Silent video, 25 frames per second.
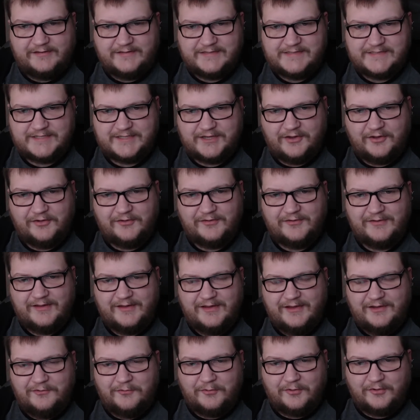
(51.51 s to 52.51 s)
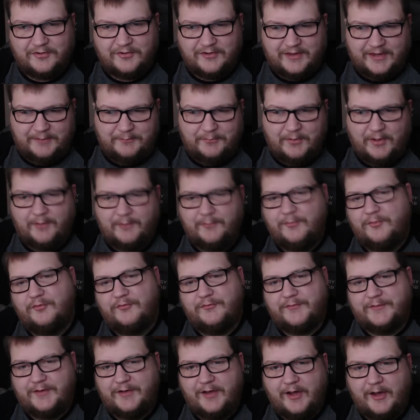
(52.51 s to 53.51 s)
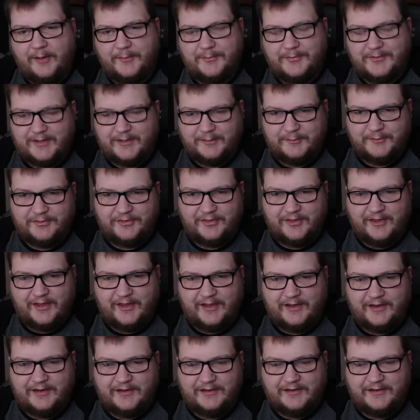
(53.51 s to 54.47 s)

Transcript: So we're gonna keep on moving up and everything.